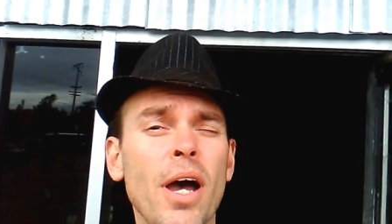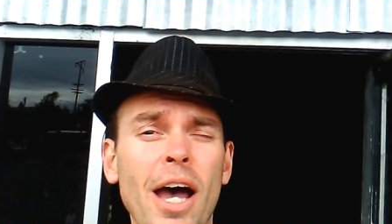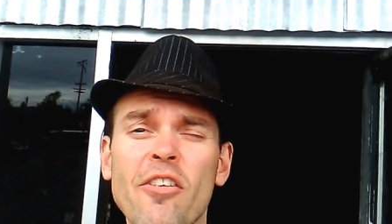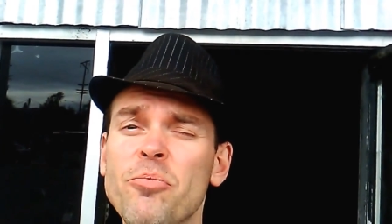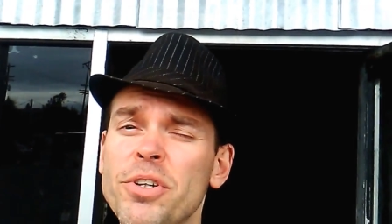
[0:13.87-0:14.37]

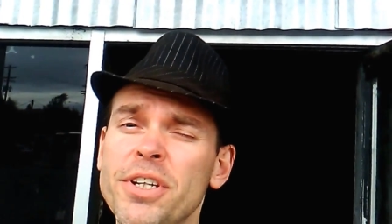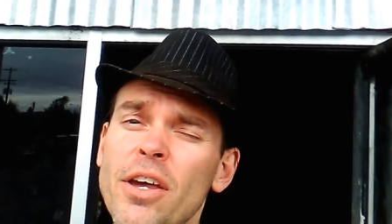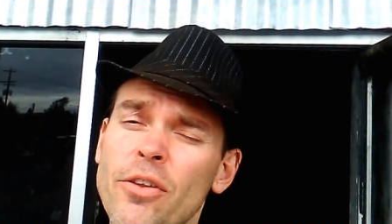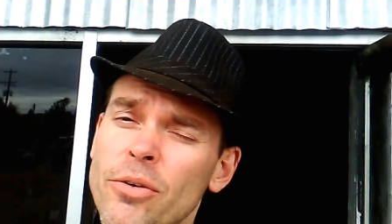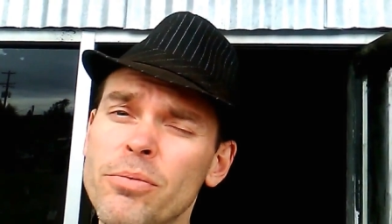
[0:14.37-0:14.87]
have put
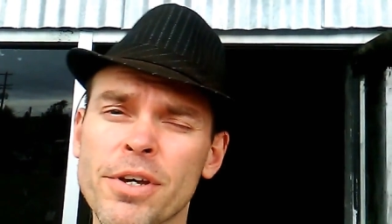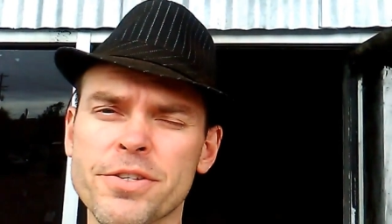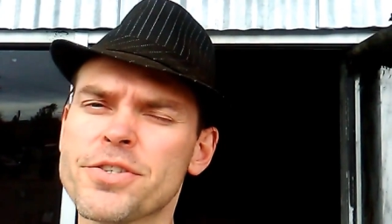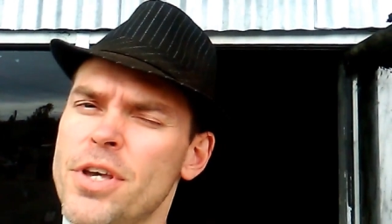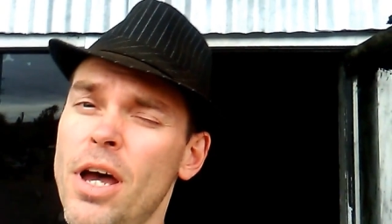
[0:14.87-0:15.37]
together, because
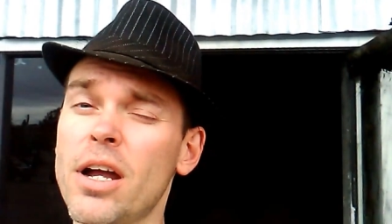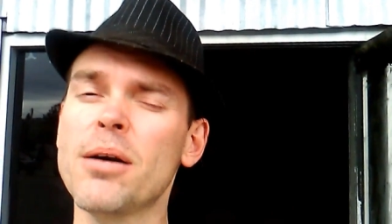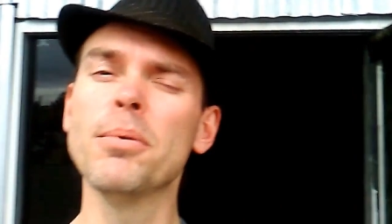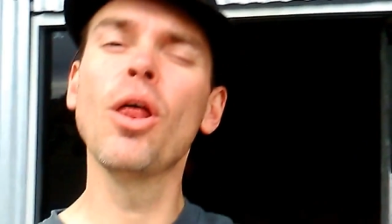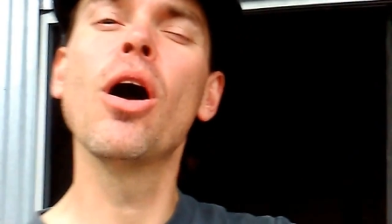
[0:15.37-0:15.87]
it's uh,
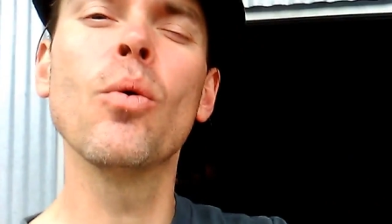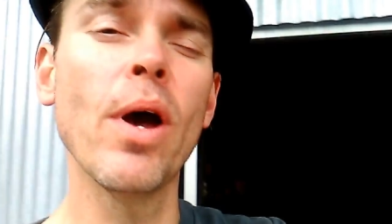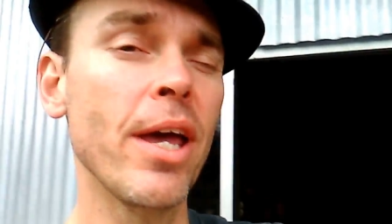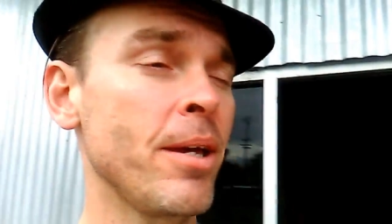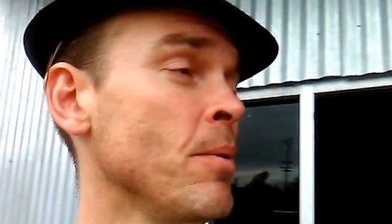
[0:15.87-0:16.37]
come a long
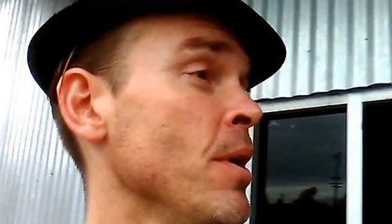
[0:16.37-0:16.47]
way